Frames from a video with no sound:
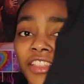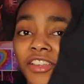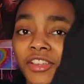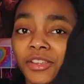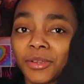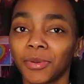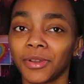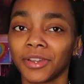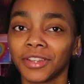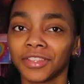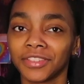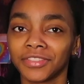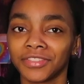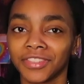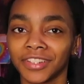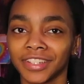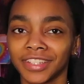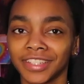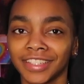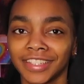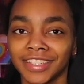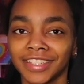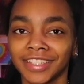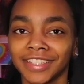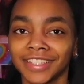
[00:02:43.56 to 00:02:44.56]
they look pretty
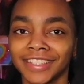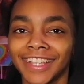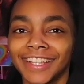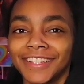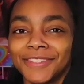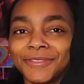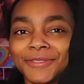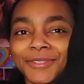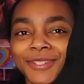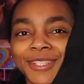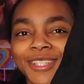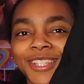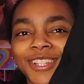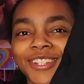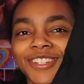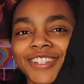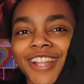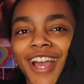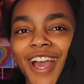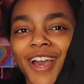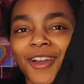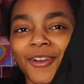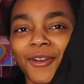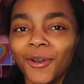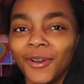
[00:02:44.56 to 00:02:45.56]
funny when they're
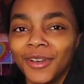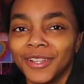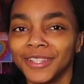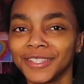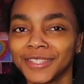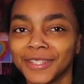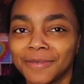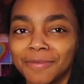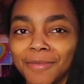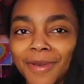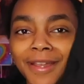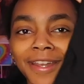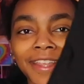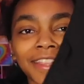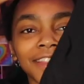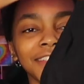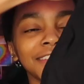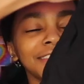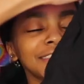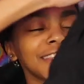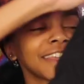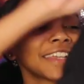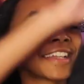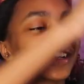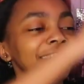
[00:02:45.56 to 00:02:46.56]
not on somebody. It
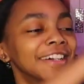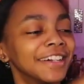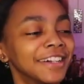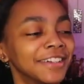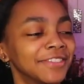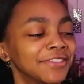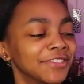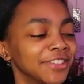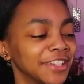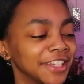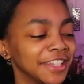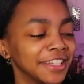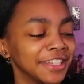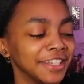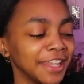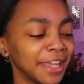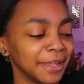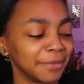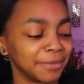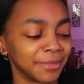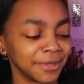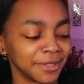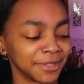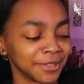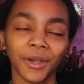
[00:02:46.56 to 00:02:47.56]
looks like a freaking
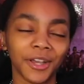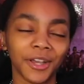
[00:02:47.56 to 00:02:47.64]
diaper,